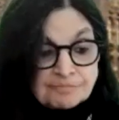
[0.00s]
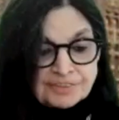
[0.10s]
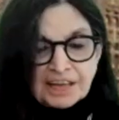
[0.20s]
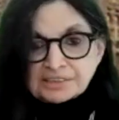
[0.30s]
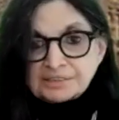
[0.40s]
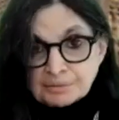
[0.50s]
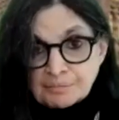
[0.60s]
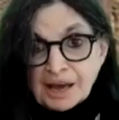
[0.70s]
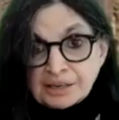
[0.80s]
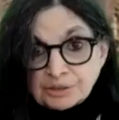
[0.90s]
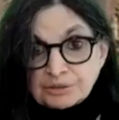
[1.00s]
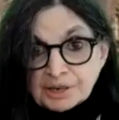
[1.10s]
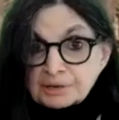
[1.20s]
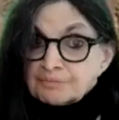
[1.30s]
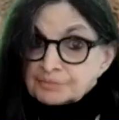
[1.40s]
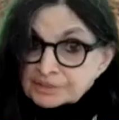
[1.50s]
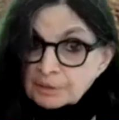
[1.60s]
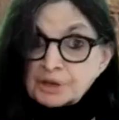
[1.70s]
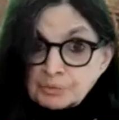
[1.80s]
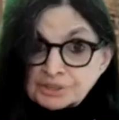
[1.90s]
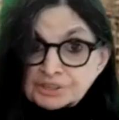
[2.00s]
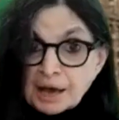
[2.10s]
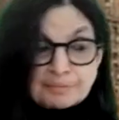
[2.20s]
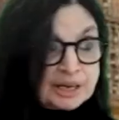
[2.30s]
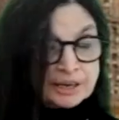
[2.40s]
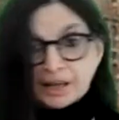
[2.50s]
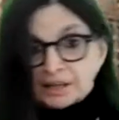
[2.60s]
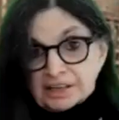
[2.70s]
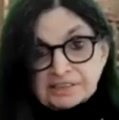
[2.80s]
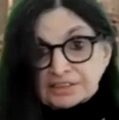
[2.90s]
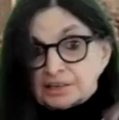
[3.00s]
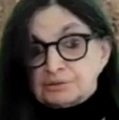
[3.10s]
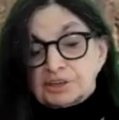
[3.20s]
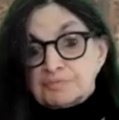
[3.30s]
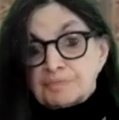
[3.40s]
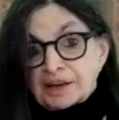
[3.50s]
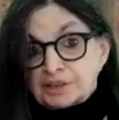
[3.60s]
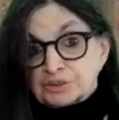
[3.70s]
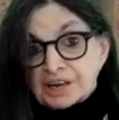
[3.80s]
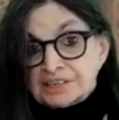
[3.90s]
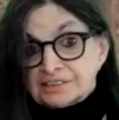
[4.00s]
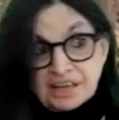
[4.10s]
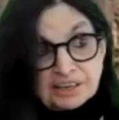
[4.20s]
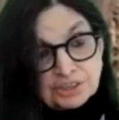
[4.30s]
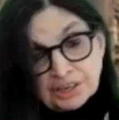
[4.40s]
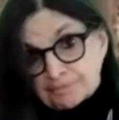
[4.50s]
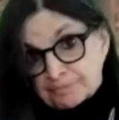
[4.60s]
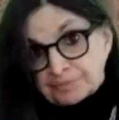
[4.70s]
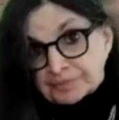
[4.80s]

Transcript: That's a somatic dream. Something was happening. Let's say you live by a train station.